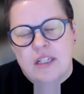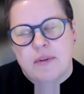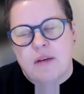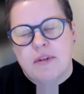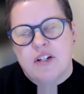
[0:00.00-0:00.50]

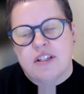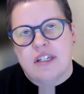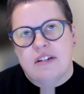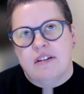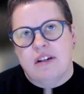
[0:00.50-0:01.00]
Elizabeth, I'm
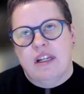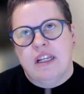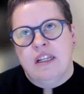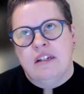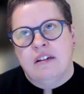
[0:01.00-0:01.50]
interested
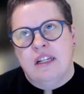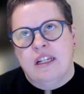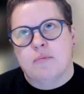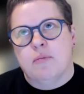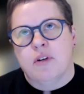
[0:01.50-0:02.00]
in
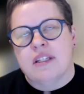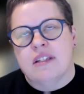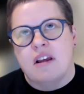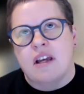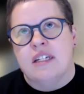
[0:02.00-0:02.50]
exploring
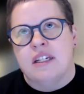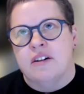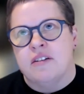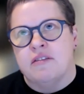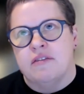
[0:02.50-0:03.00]
this
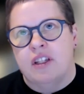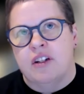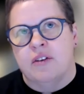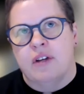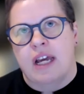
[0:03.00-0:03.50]
idea of, you
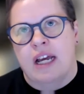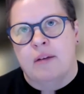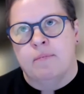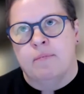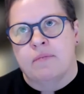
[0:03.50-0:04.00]

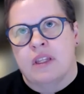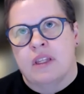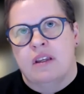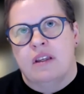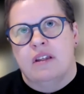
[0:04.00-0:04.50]
know,
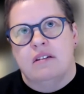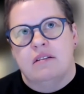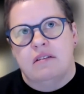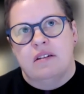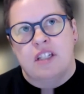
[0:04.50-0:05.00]

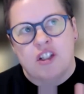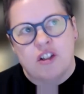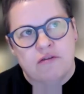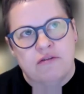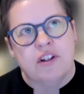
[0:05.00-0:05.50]

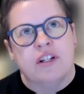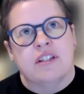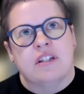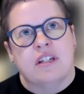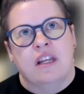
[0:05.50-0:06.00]
digital
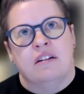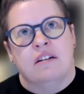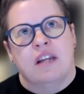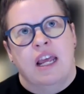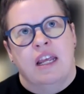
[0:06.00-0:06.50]
first,
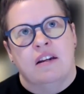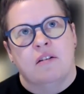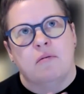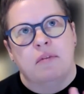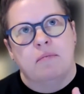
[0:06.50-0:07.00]
and
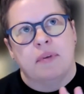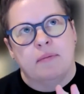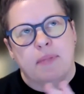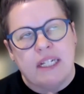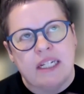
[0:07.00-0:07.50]

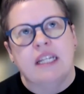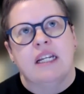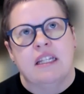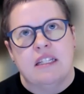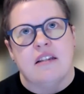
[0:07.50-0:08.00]

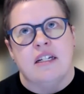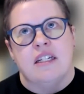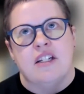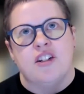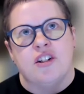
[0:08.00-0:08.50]
particularly this
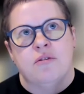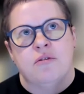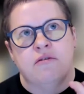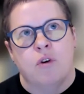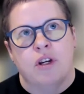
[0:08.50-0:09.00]
idea too
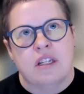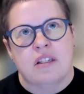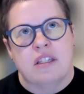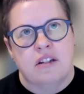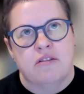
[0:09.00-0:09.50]
of working
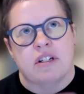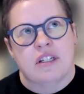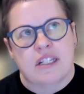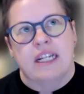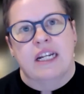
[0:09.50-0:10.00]

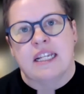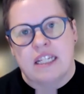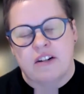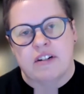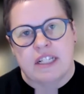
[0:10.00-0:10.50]
synchronously and
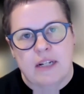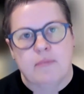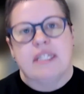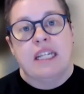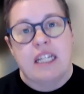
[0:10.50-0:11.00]
asynchronously,
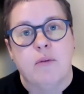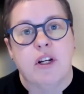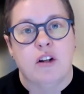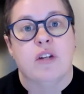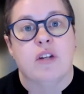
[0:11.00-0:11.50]
particularly
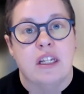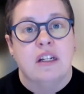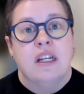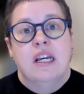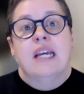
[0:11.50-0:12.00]
when you're looking at
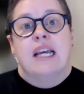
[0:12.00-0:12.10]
